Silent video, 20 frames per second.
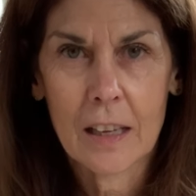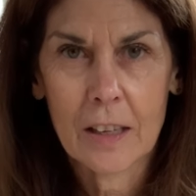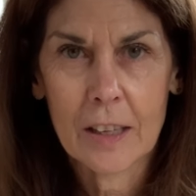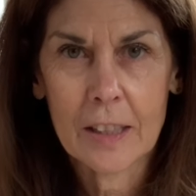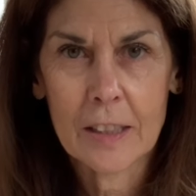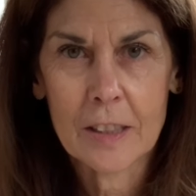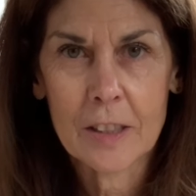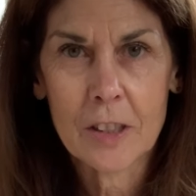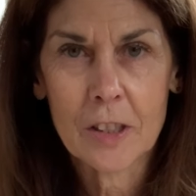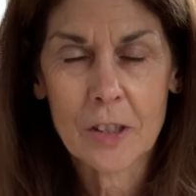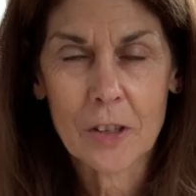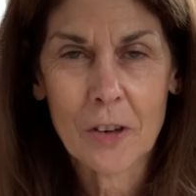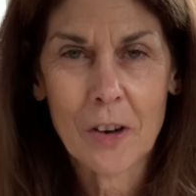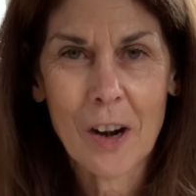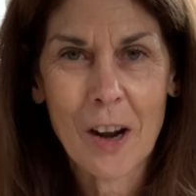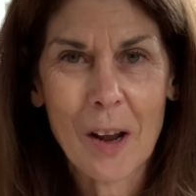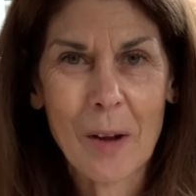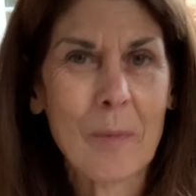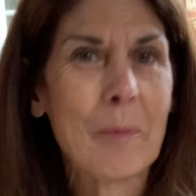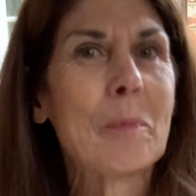
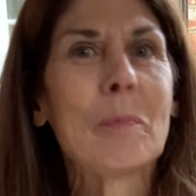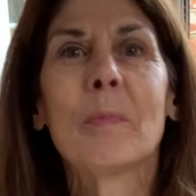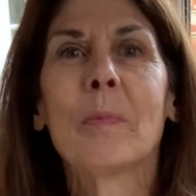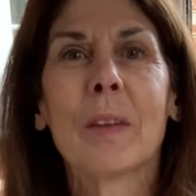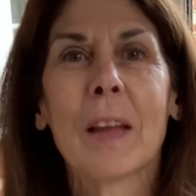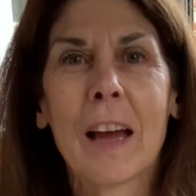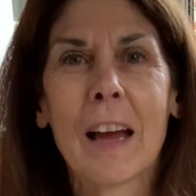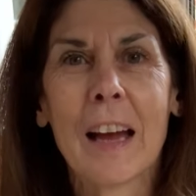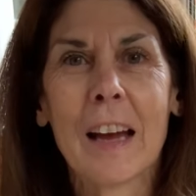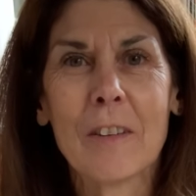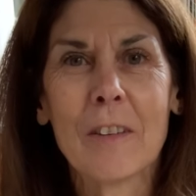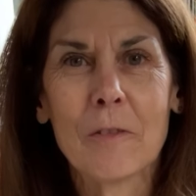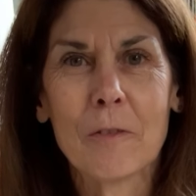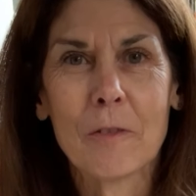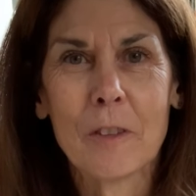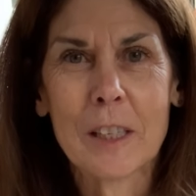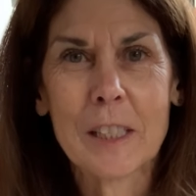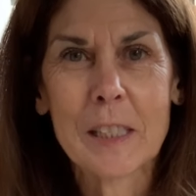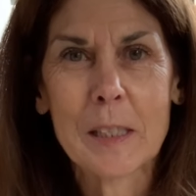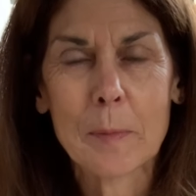Instagram,
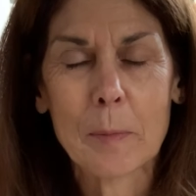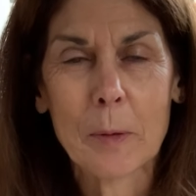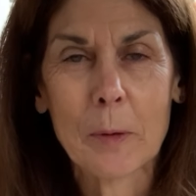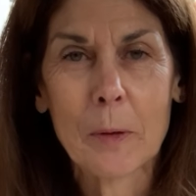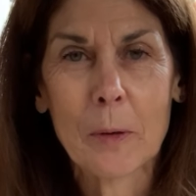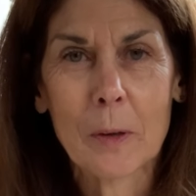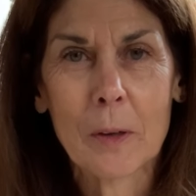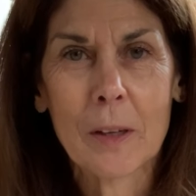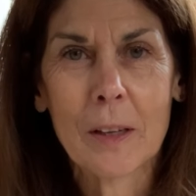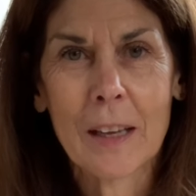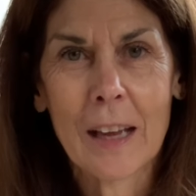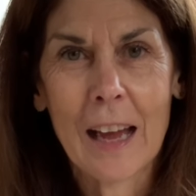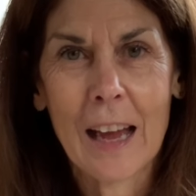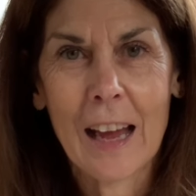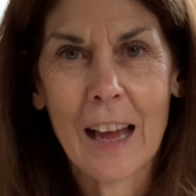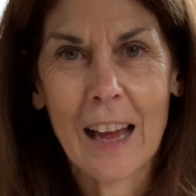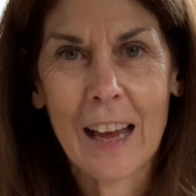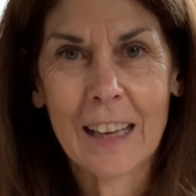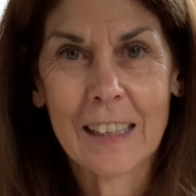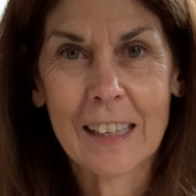Facebook
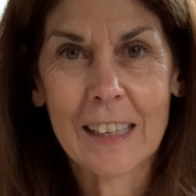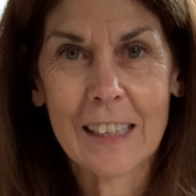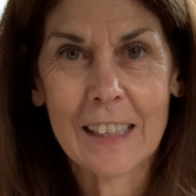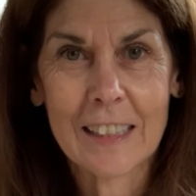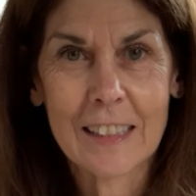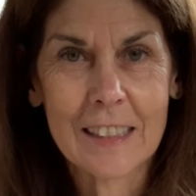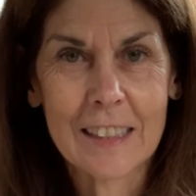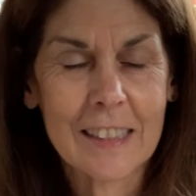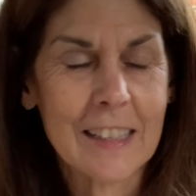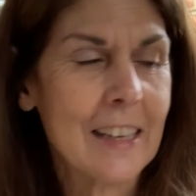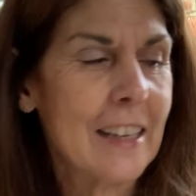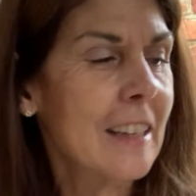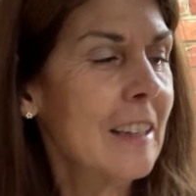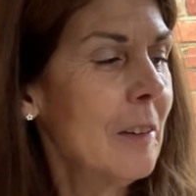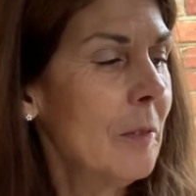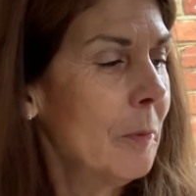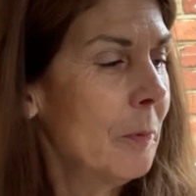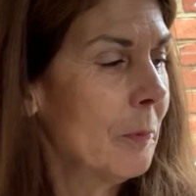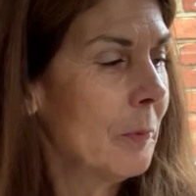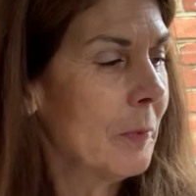and LinkedIn.